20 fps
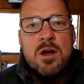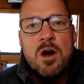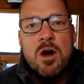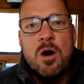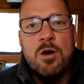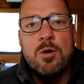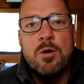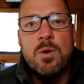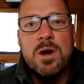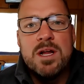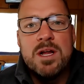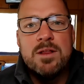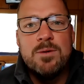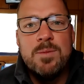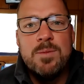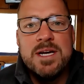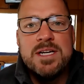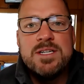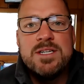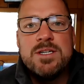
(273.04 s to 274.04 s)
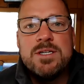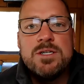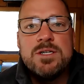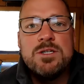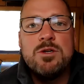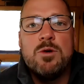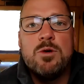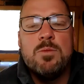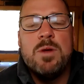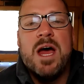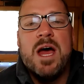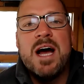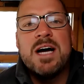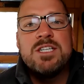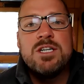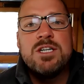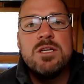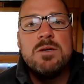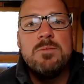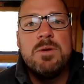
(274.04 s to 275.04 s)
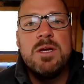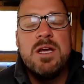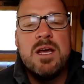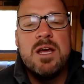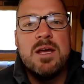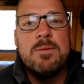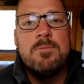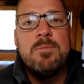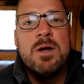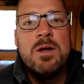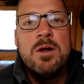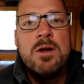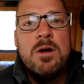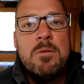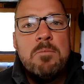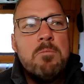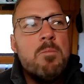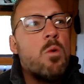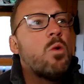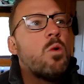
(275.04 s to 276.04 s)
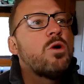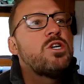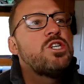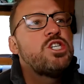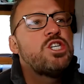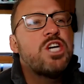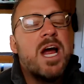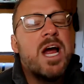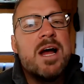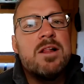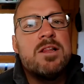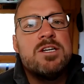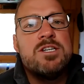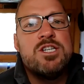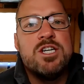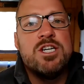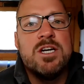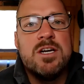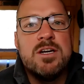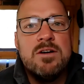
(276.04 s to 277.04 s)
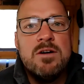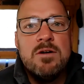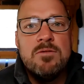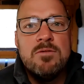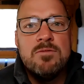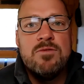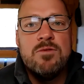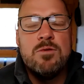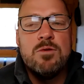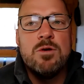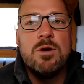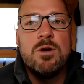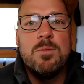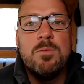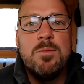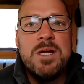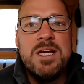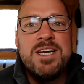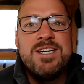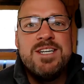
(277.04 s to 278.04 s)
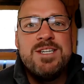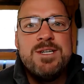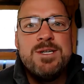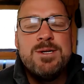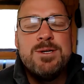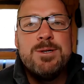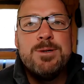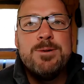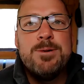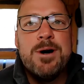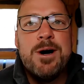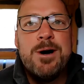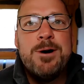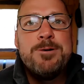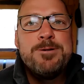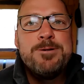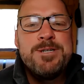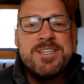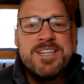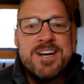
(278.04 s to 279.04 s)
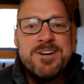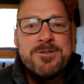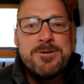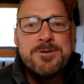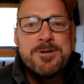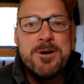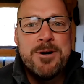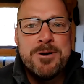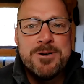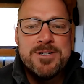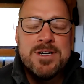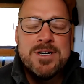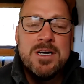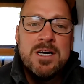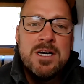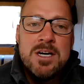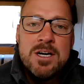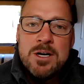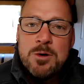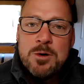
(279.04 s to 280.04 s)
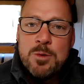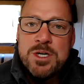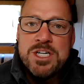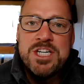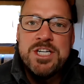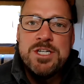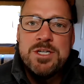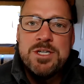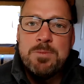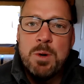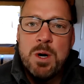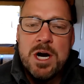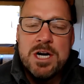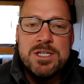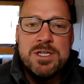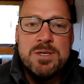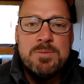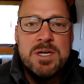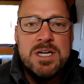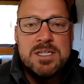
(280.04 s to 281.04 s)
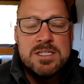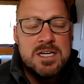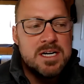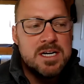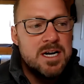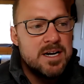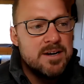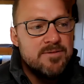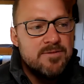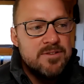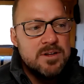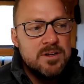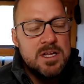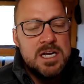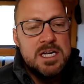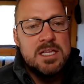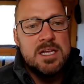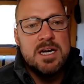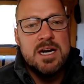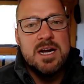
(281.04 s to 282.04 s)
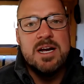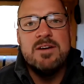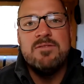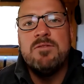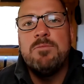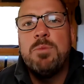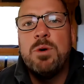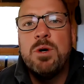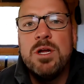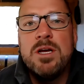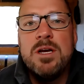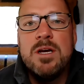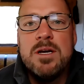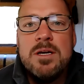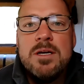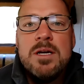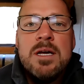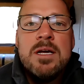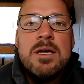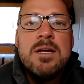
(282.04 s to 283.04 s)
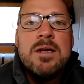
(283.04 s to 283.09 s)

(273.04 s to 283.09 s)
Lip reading: on a regular basis. So it actually became more challenging for me to host sales calls, which is surprising because I kind of feel like that I have a pretty good